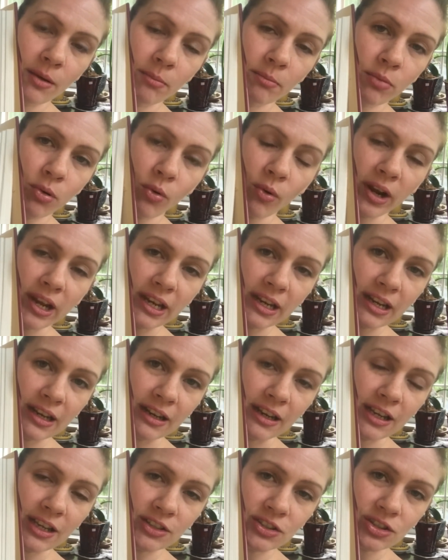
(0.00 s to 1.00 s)
point in
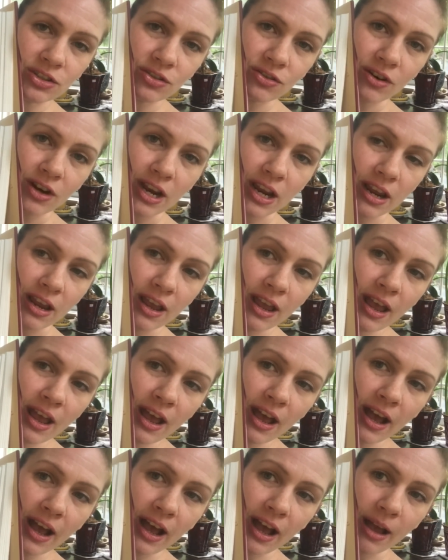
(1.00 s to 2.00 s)
history,
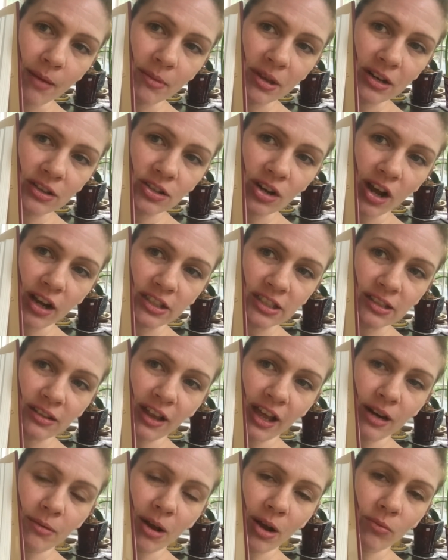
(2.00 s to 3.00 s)
and it talks a
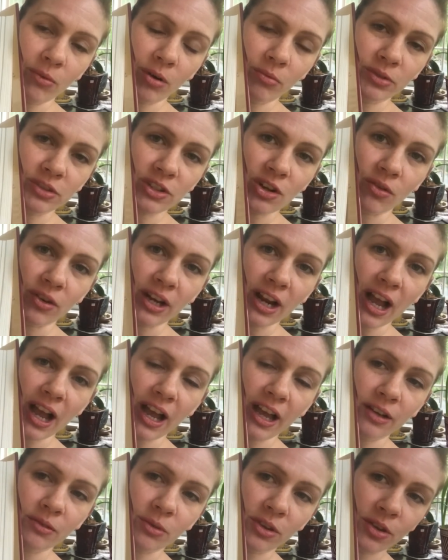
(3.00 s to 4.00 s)
lot about what was going
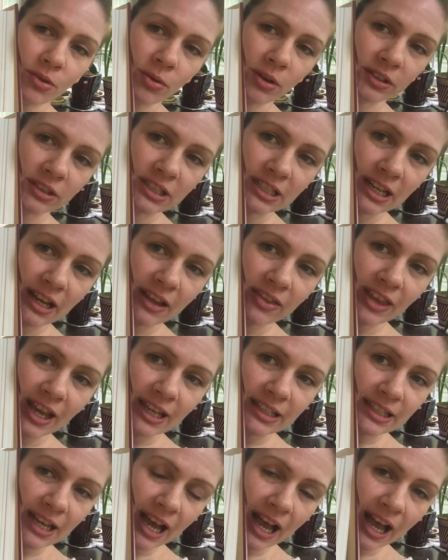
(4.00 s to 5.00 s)
on with quilting at
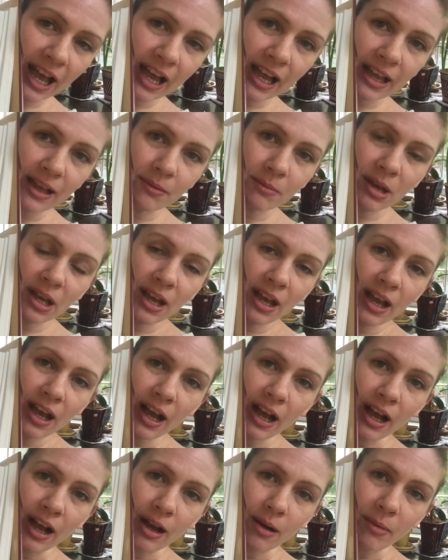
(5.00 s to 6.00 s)
that time,
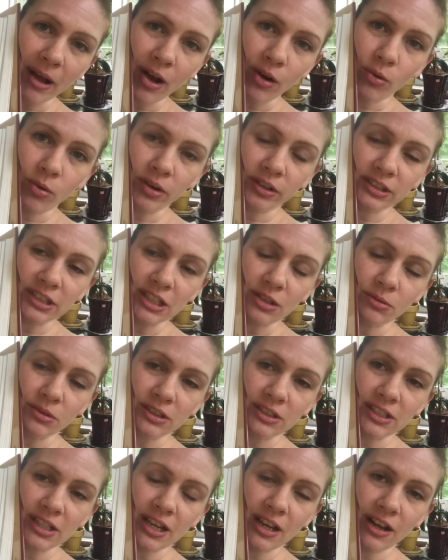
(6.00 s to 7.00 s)
how quilting
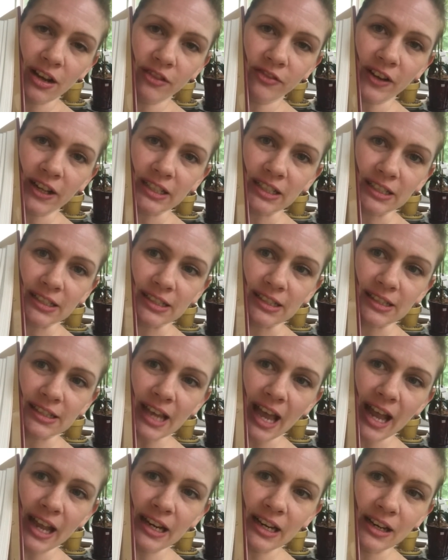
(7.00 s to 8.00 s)
was affecting
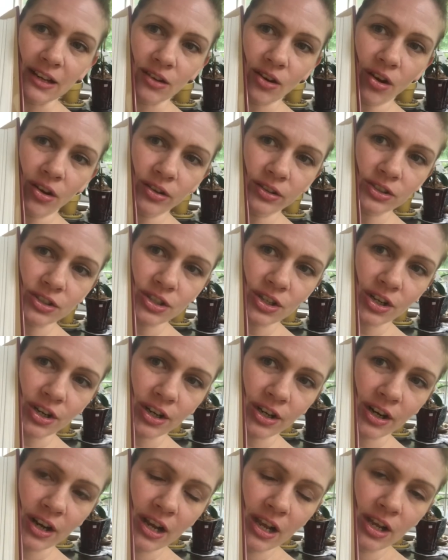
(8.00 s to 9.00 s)
society and
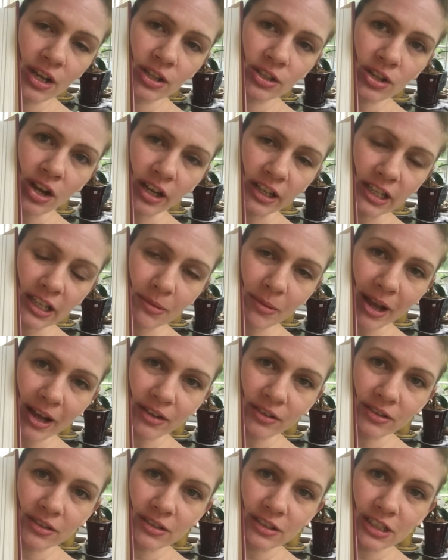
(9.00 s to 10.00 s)
culture, talking
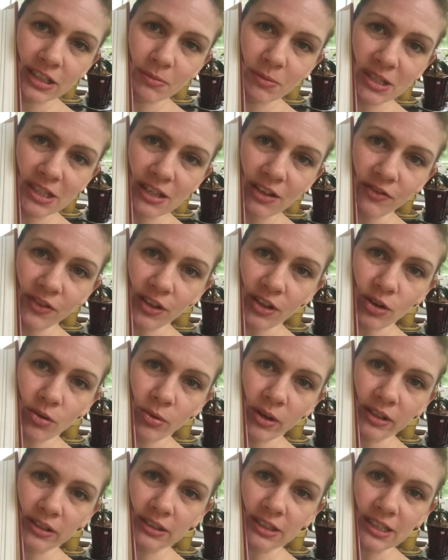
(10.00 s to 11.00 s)
about specific
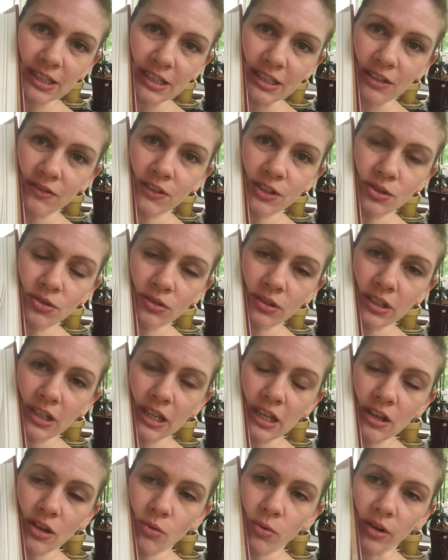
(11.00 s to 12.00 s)
quilts
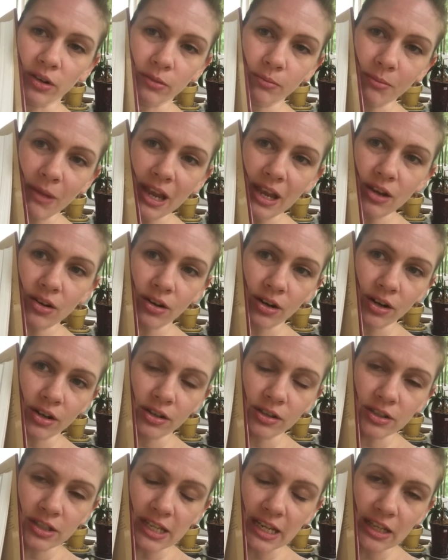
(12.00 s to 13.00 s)
individually, quilt
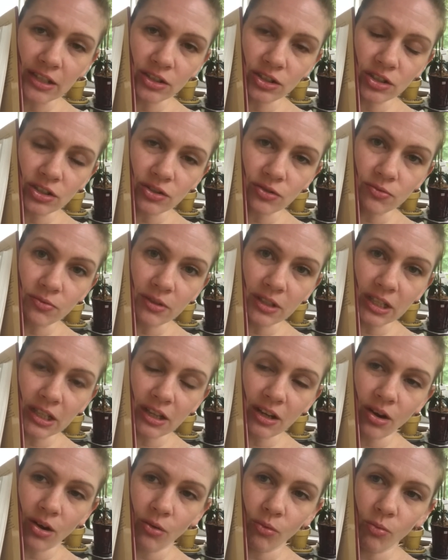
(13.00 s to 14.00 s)
makers. It's just
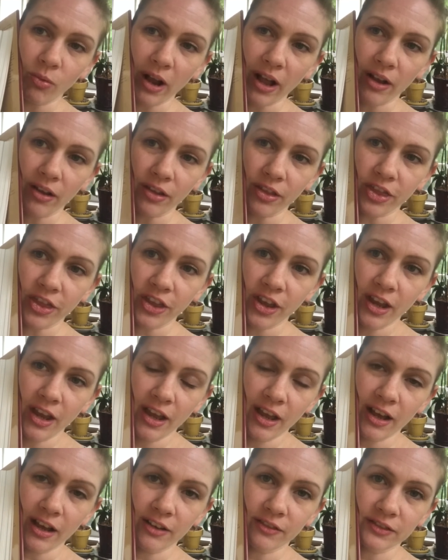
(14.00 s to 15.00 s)
really a wealth
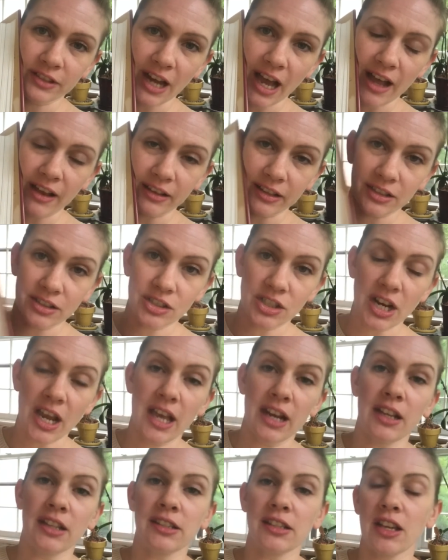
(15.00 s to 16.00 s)
of knowledge,
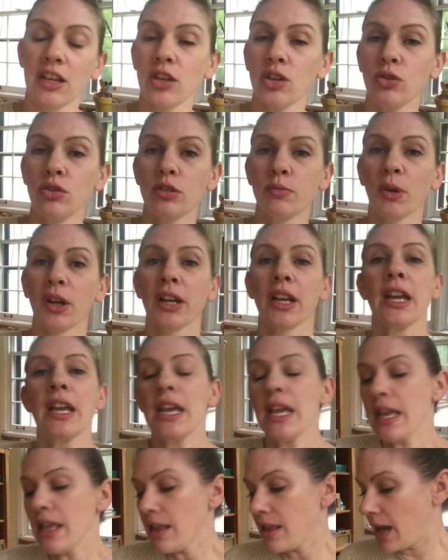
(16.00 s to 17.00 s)
and it's a huge book.
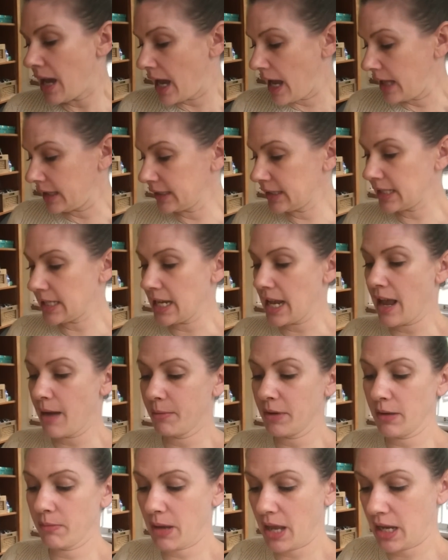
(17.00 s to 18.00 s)
Let's see how
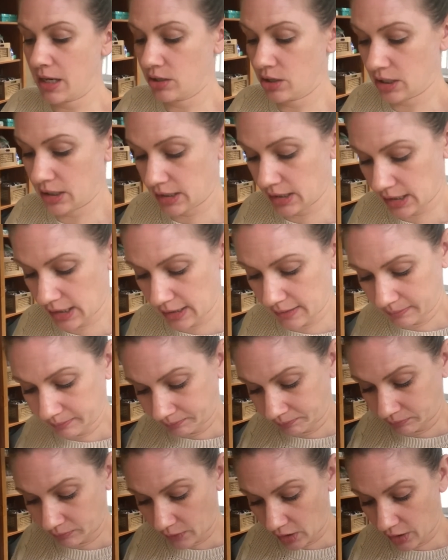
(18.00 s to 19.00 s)
many pages.
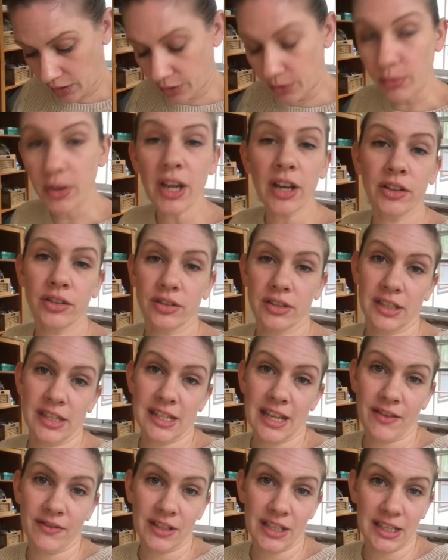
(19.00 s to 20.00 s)

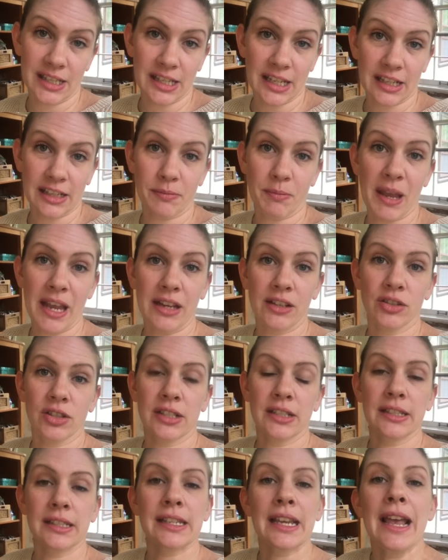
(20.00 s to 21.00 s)
376
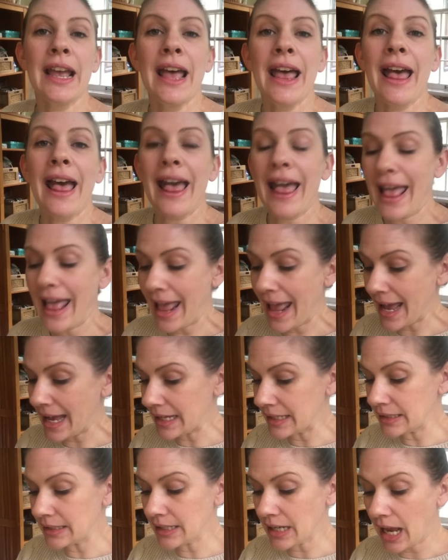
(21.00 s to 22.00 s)
pages,
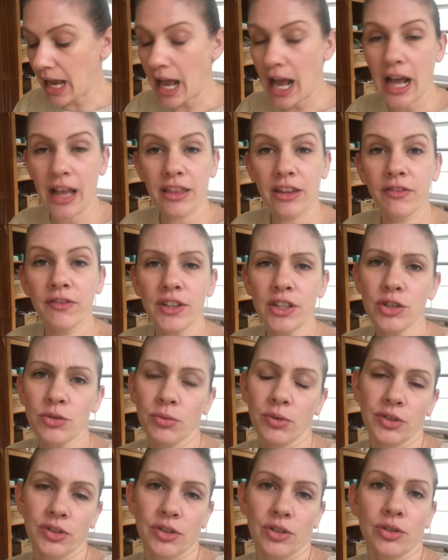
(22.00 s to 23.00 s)
and the
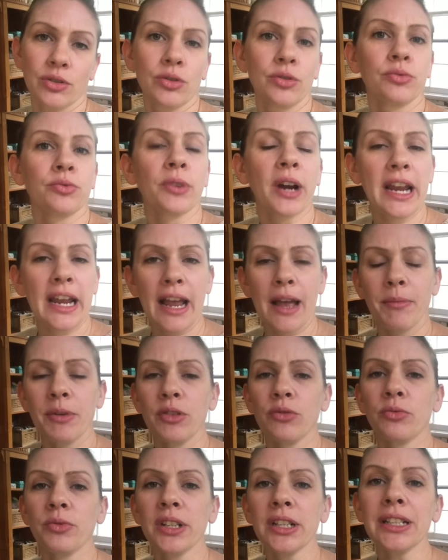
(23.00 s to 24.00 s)
visuals are great. I
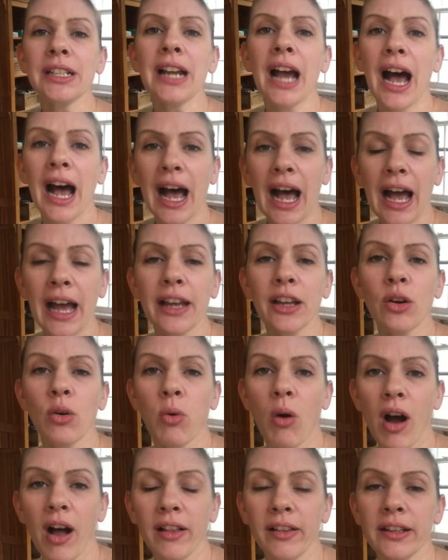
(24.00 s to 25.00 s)
mean, really high
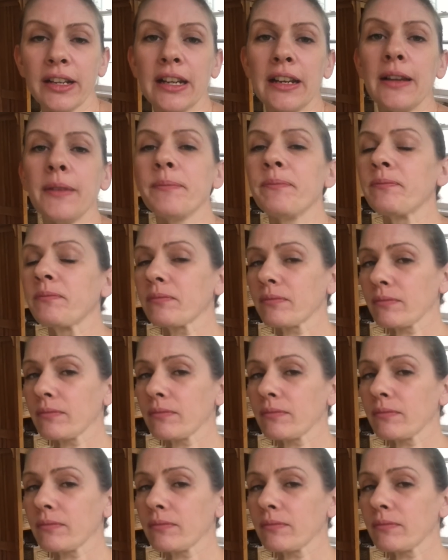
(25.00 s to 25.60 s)
quality